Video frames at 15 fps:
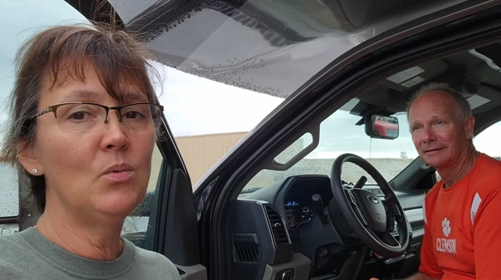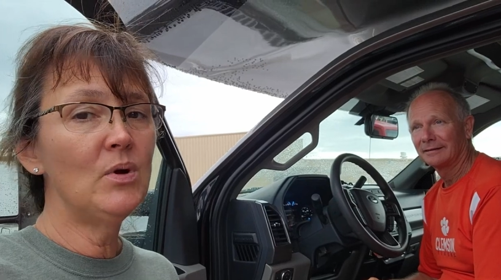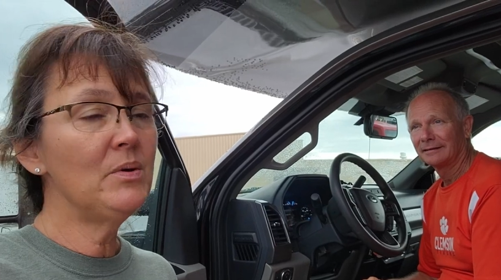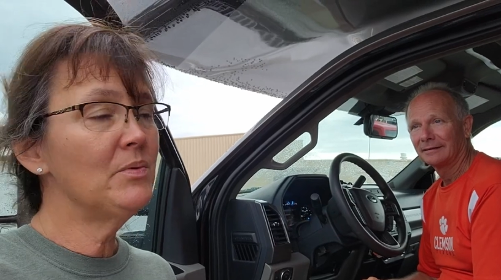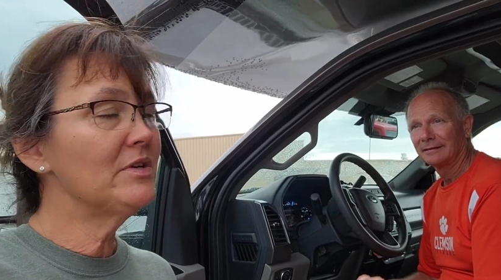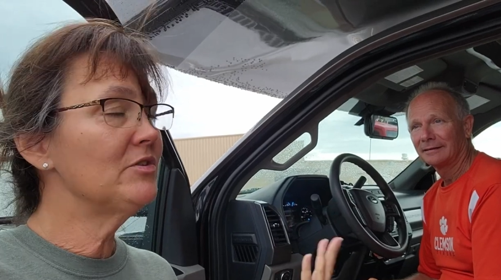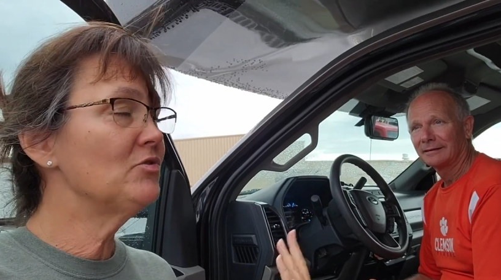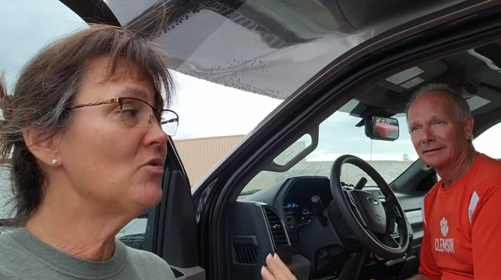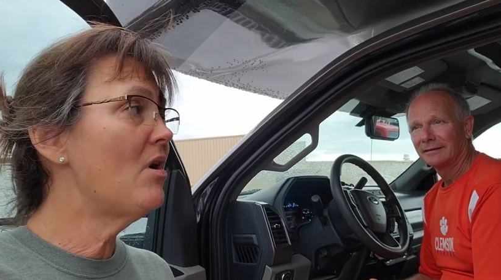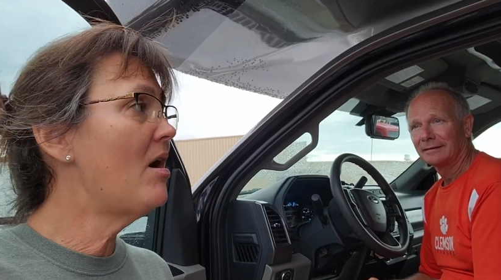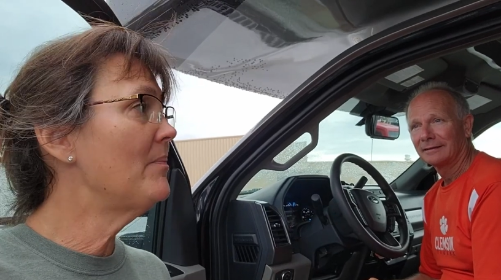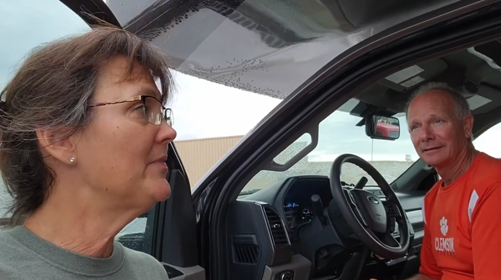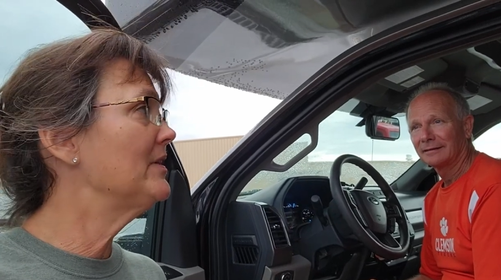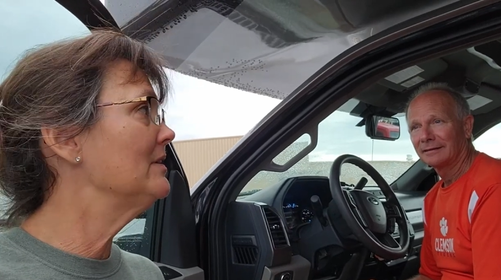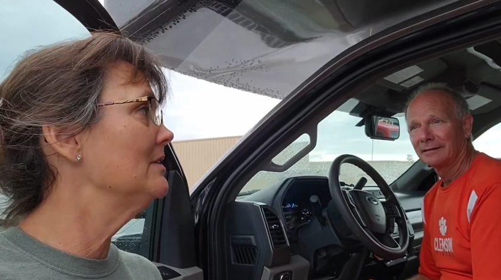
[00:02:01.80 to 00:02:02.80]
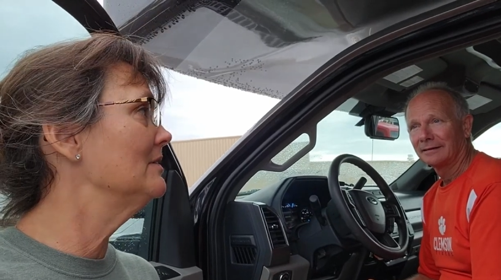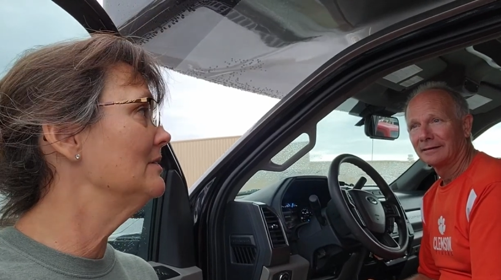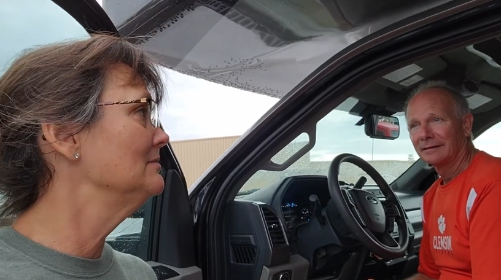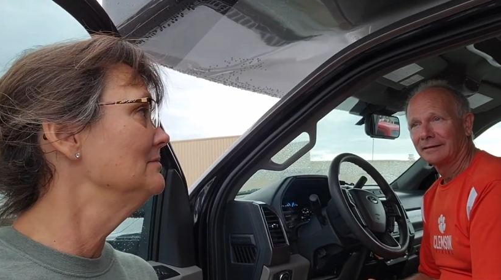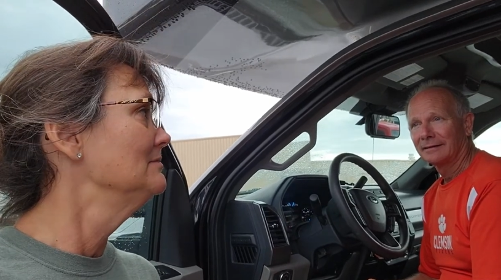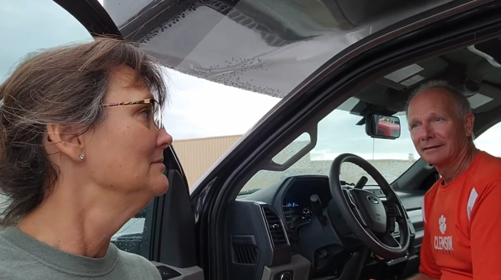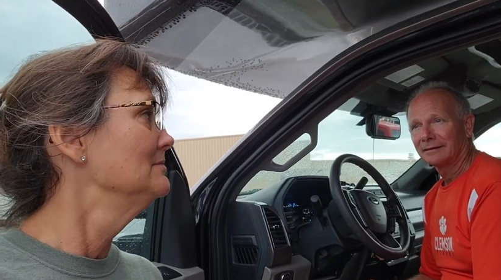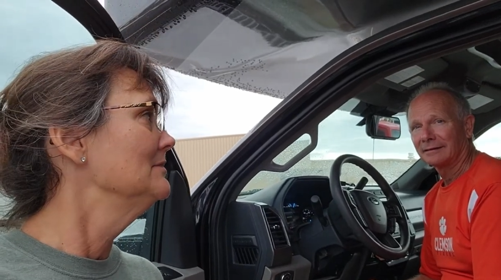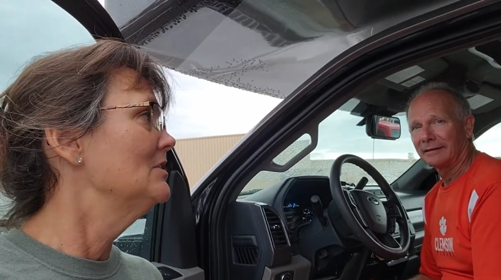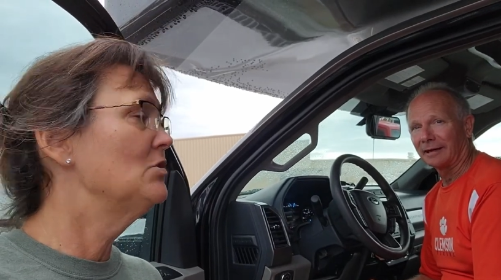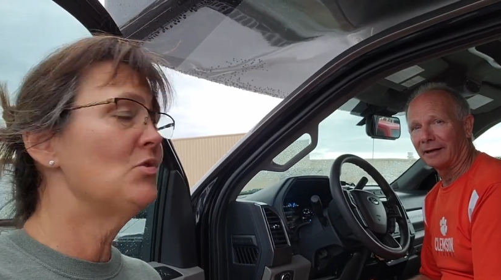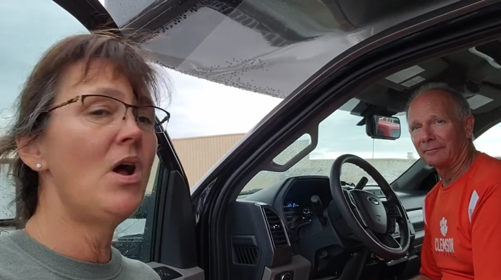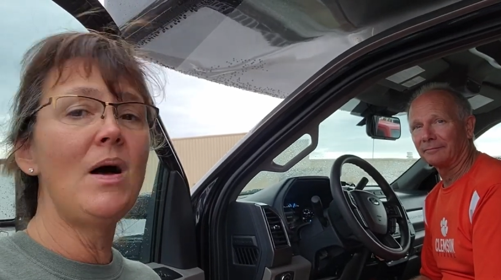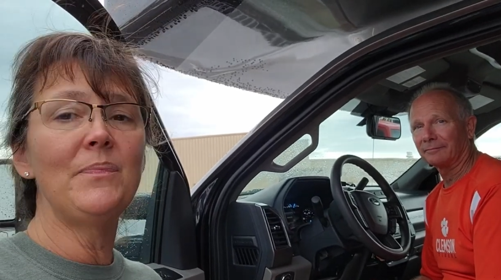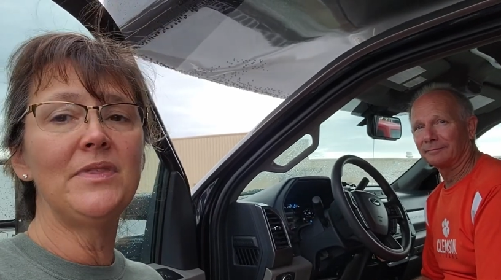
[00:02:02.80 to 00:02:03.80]
Speaker 1: we would have dropped the
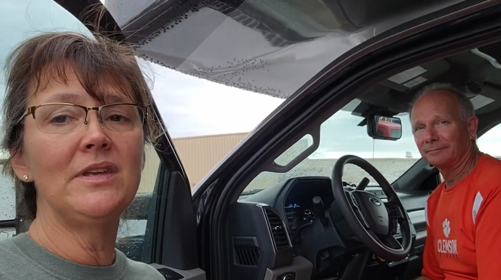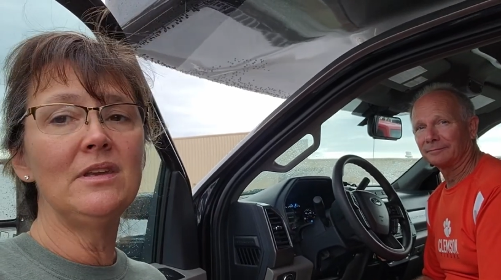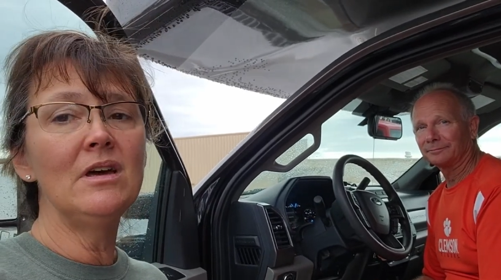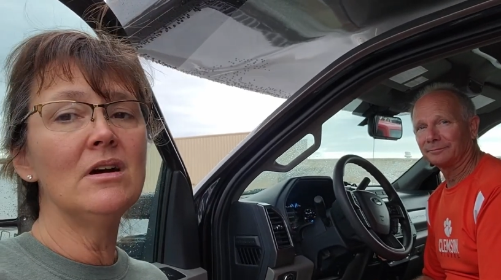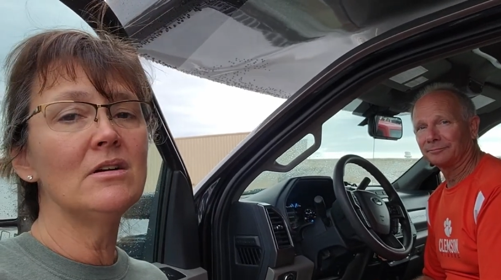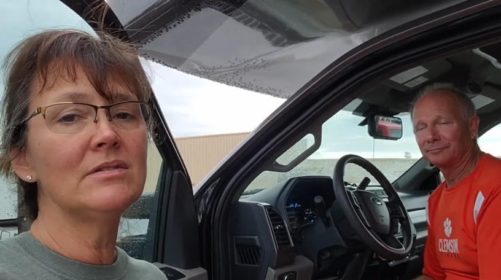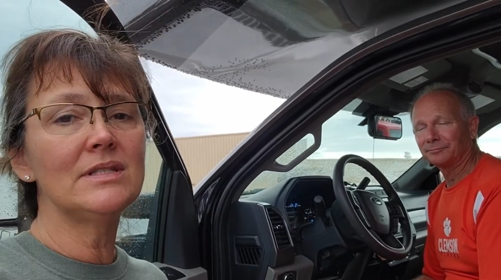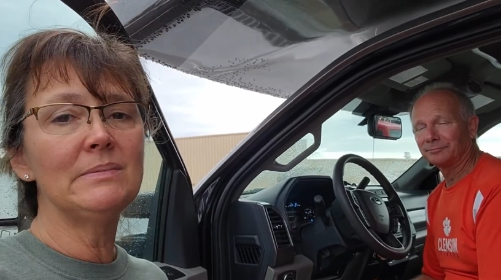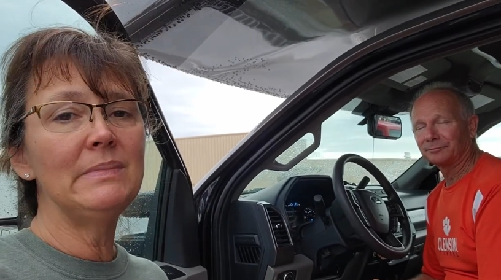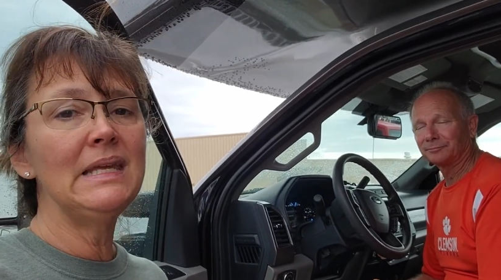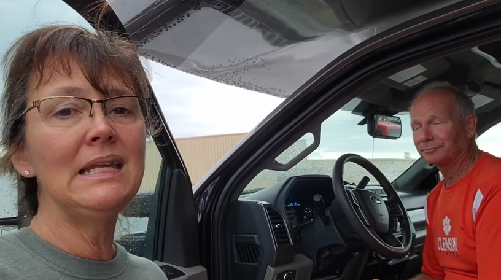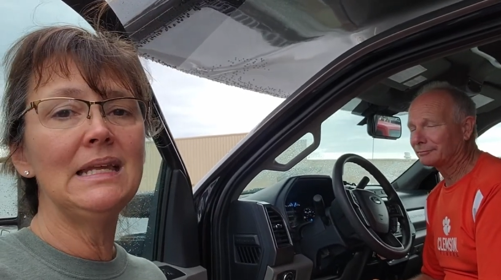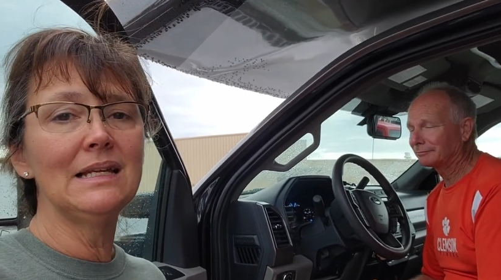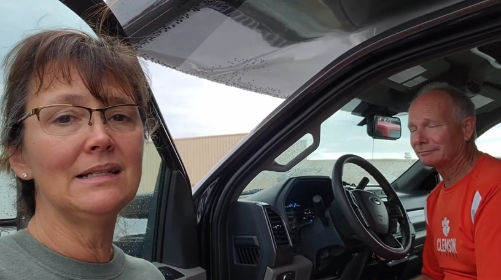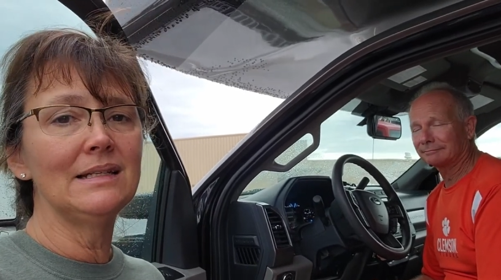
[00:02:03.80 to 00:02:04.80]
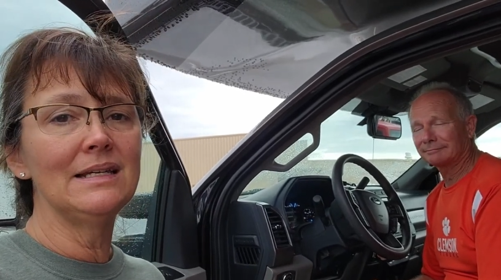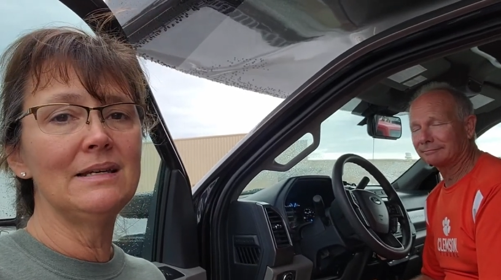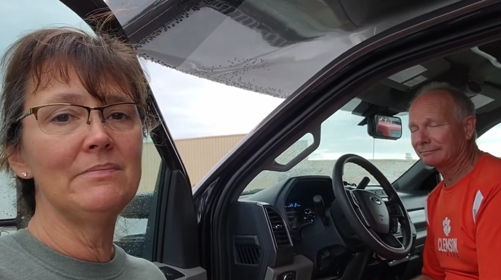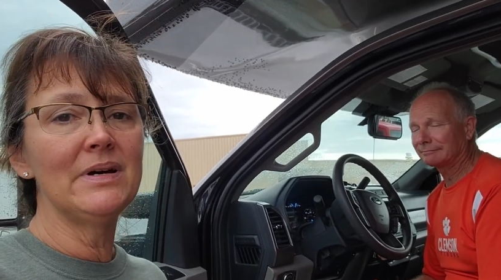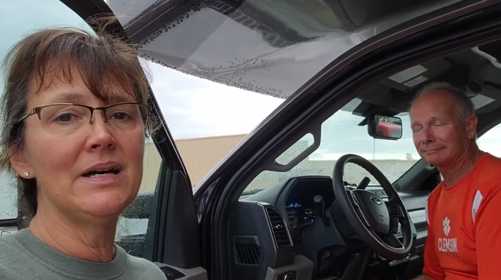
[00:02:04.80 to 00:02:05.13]
dropped the nose immediately.